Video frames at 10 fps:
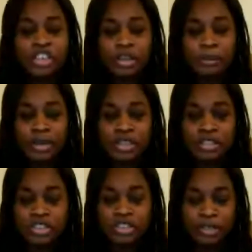not sure
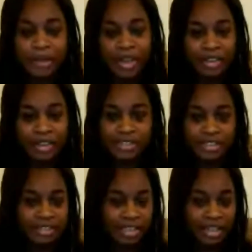about Johnny Mac
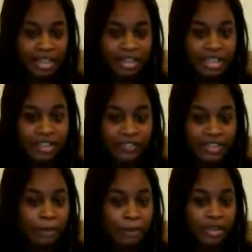because he said
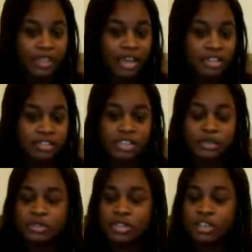if he came back in the
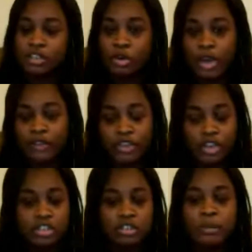house that he was going to go
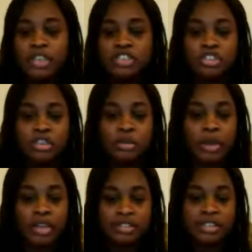after her. So I'm
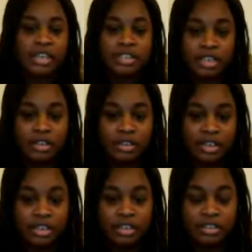not sure where his head
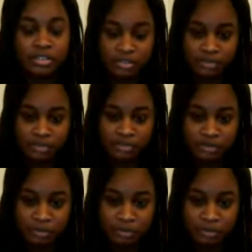is at right now.